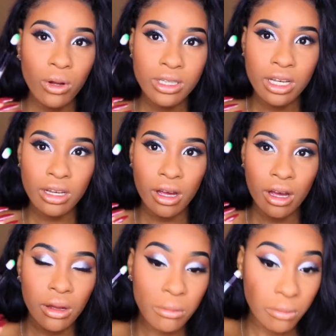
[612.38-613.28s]
pointed
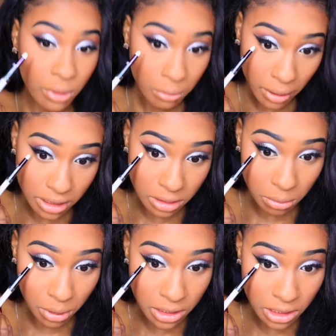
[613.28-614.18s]
um, pencil
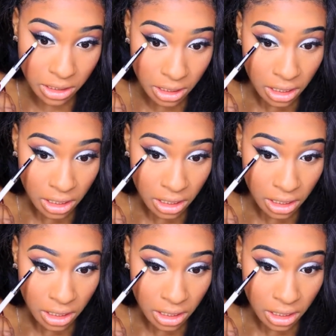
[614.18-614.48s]
brush